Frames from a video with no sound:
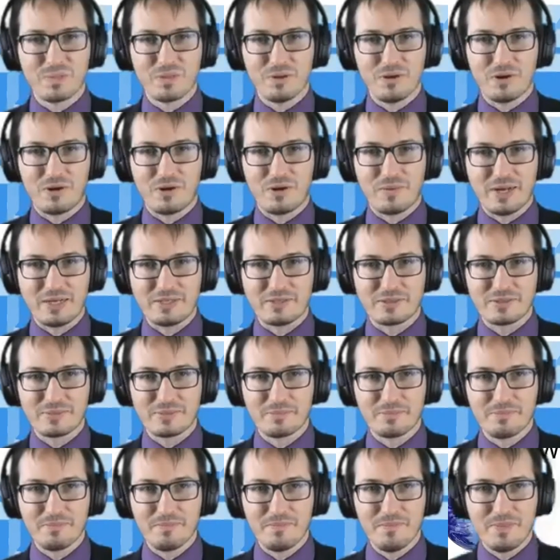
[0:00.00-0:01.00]
All right.
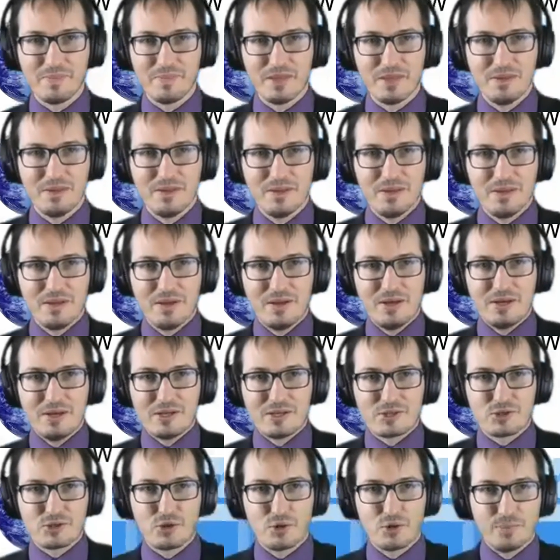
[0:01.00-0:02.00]

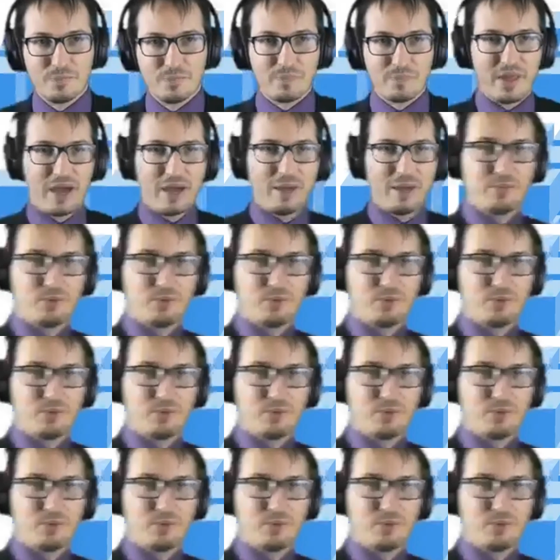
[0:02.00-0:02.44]
So I